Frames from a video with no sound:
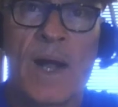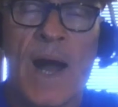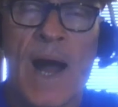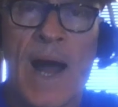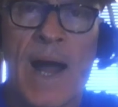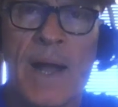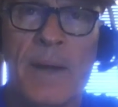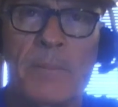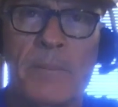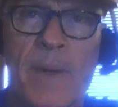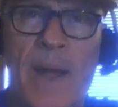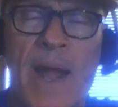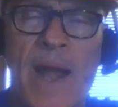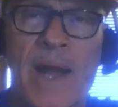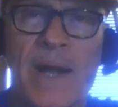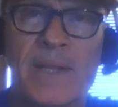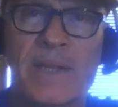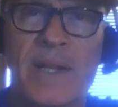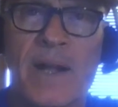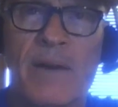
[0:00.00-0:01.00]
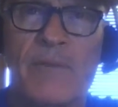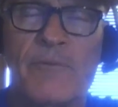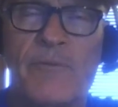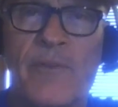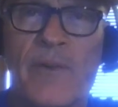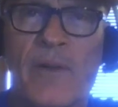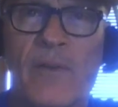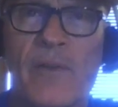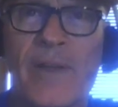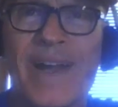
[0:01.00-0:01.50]
I'm an
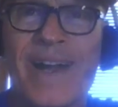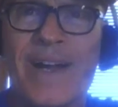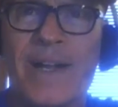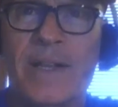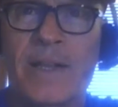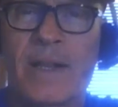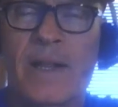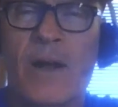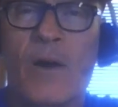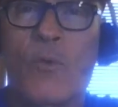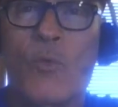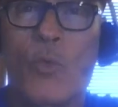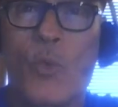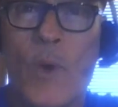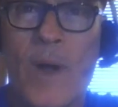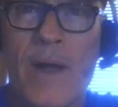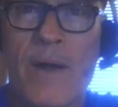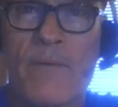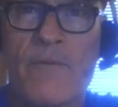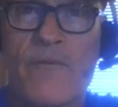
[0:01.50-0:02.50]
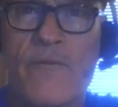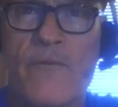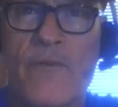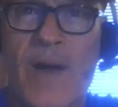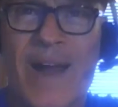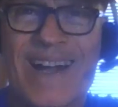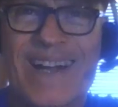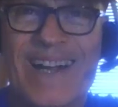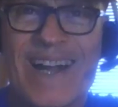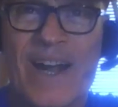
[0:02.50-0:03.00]
affiliate with
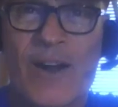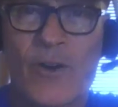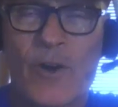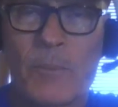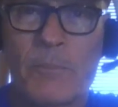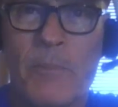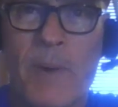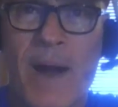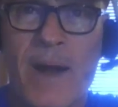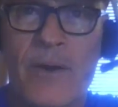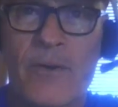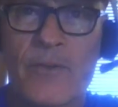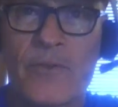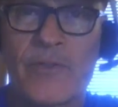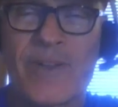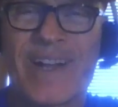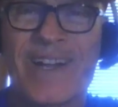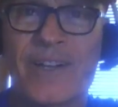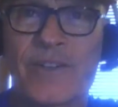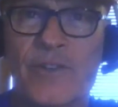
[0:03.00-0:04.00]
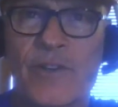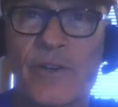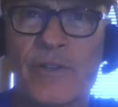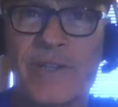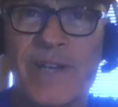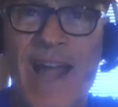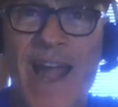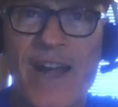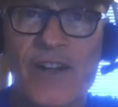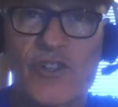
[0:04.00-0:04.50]
Karatbars
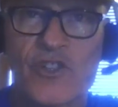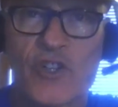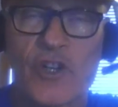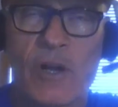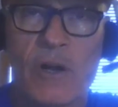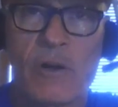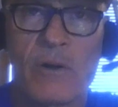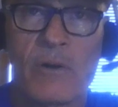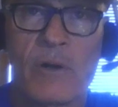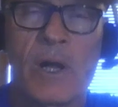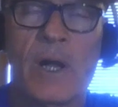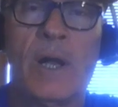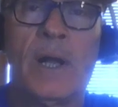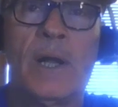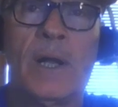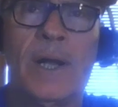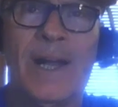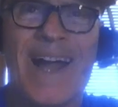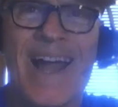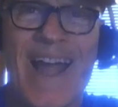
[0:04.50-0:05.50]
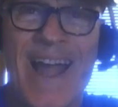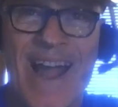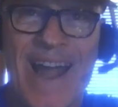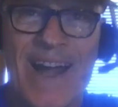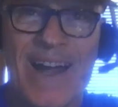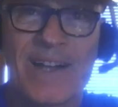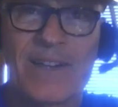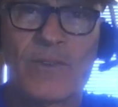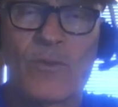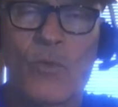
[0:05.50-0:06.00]
International
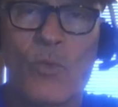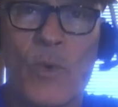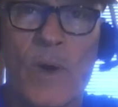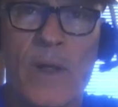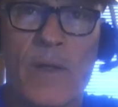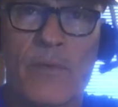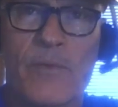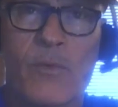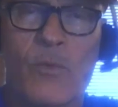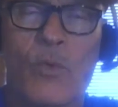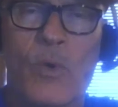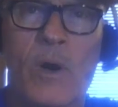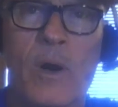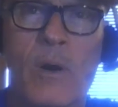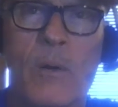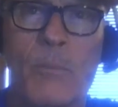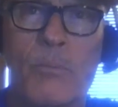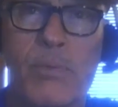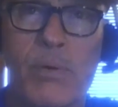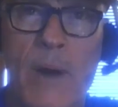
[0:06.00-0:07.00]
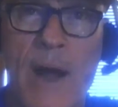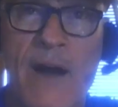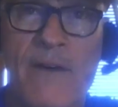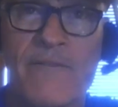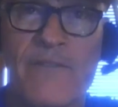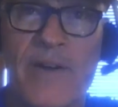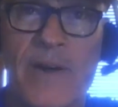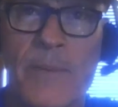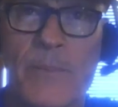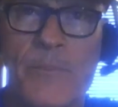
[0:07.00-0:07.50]
and with World
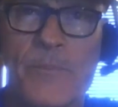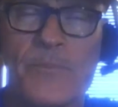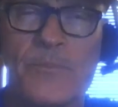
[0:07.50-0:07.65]
Profit.